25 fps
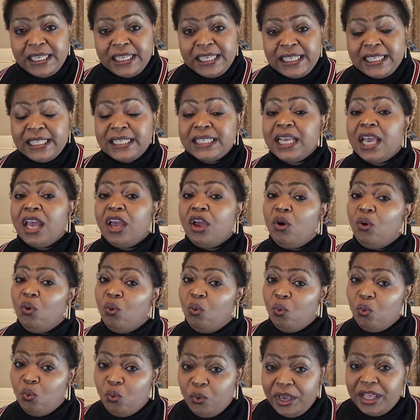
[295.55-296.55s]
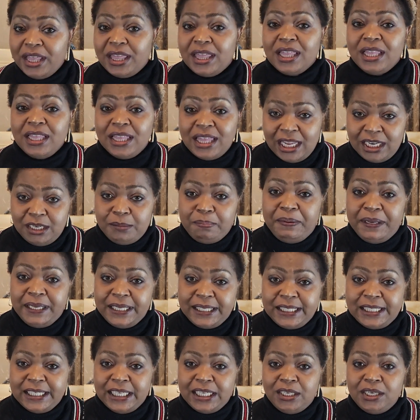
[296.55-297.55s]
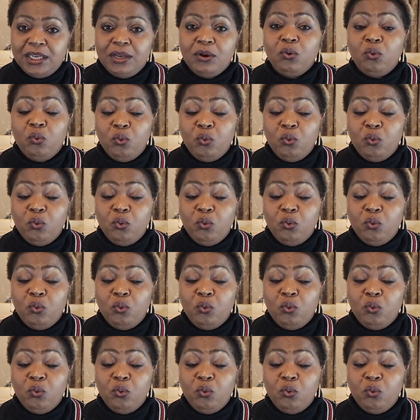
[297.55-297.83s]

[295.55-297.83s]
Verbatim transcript: is with that person,